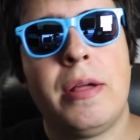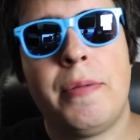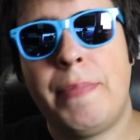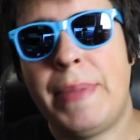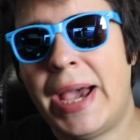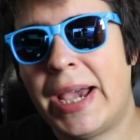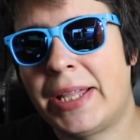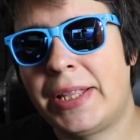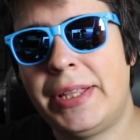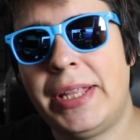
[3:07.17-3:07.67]

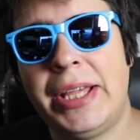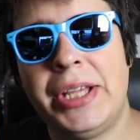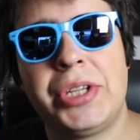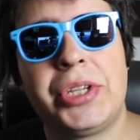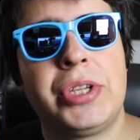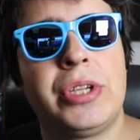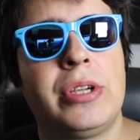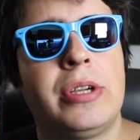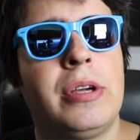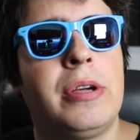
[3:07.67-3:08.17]

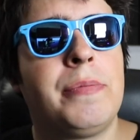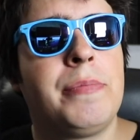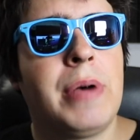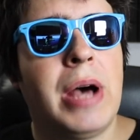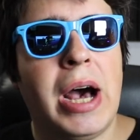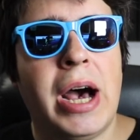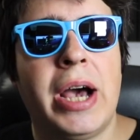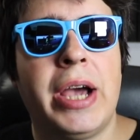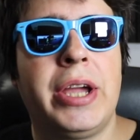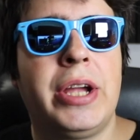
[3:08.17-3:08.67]
magnesium,
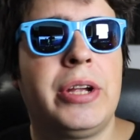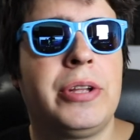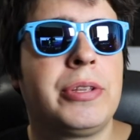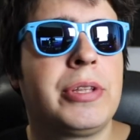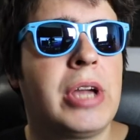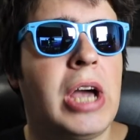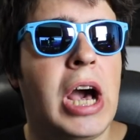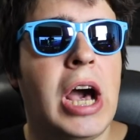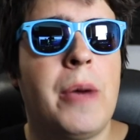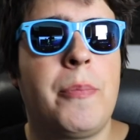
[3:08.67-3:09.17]

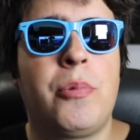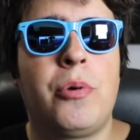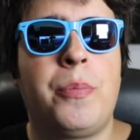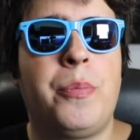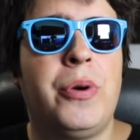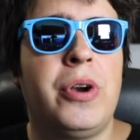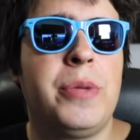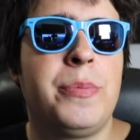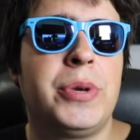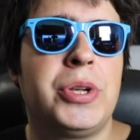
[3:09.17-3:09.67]
iron, copper,
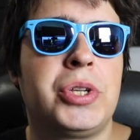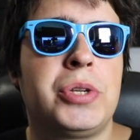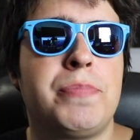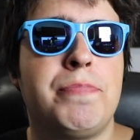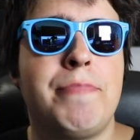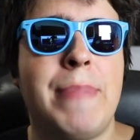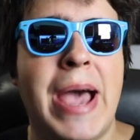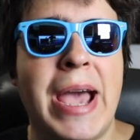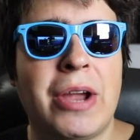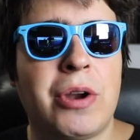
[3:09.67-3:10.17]
pretty much
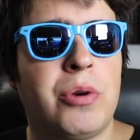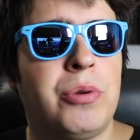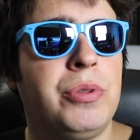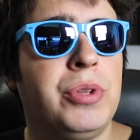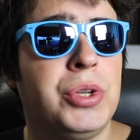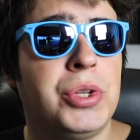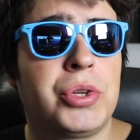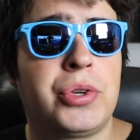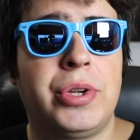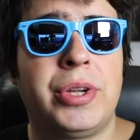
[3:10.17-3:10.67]

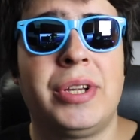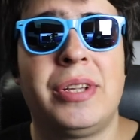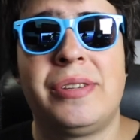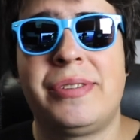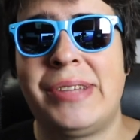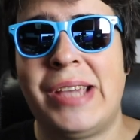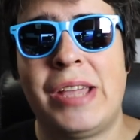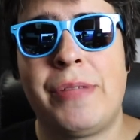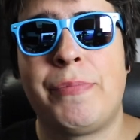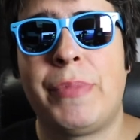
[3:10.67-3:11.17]

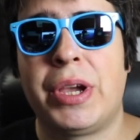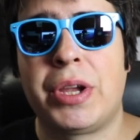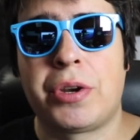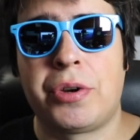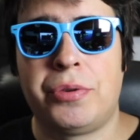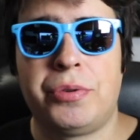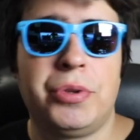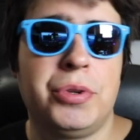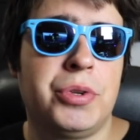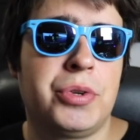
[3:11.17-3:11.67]
macronutrients and
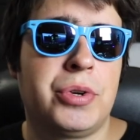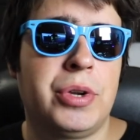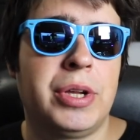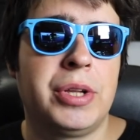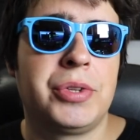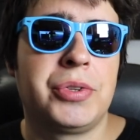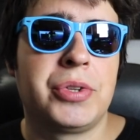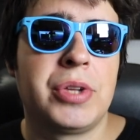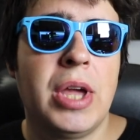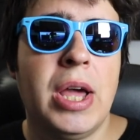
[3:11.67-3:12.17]

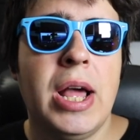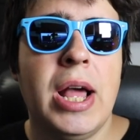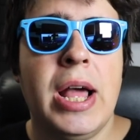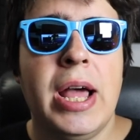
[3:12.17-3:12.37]
micronutrients.